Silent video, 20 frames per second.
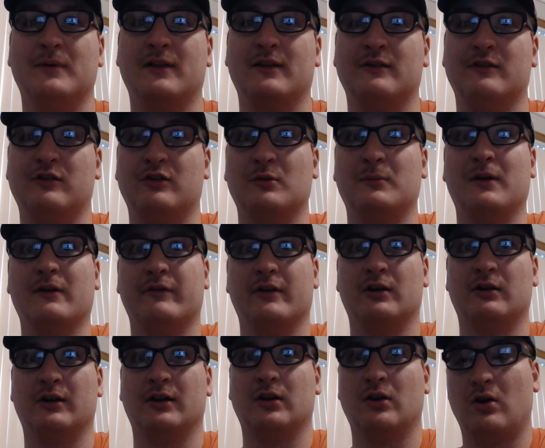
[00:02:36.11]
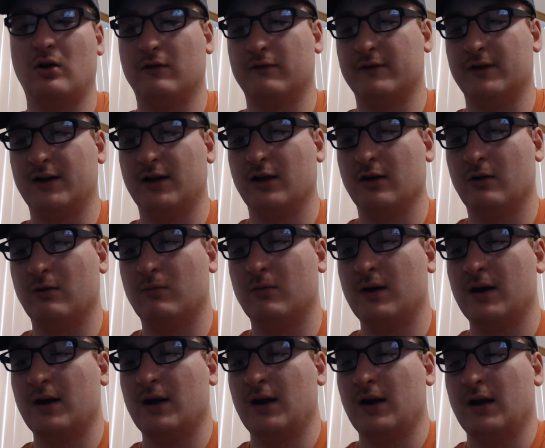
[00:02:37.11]
This is going to be a very long video.
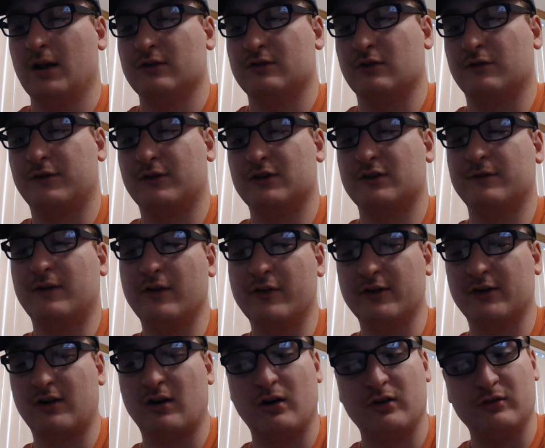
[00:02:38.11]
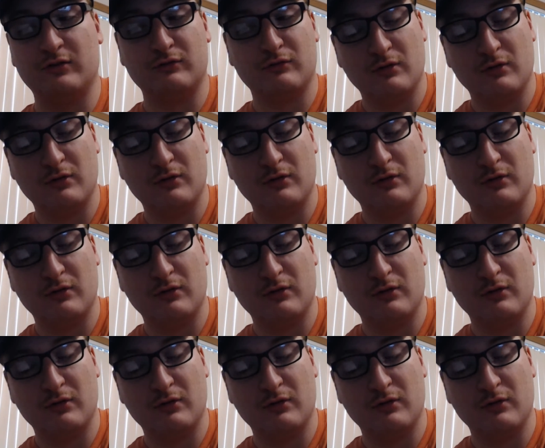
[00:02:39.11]
So first of all, there are